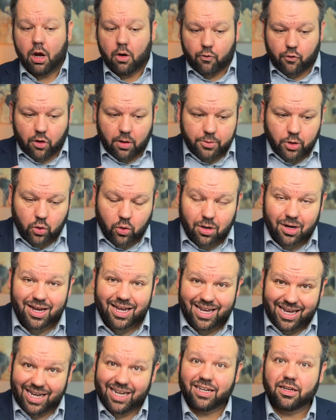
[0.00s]
from your
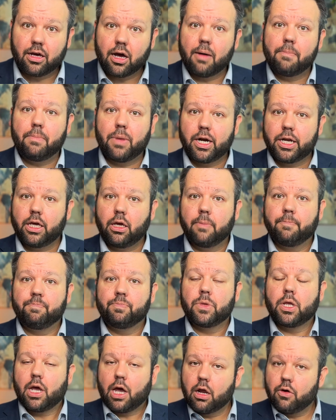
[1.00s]
income money
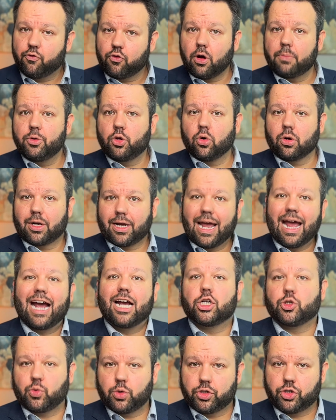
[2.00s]
and from your
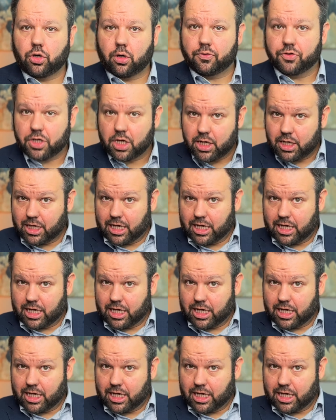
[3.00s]
cash reserves.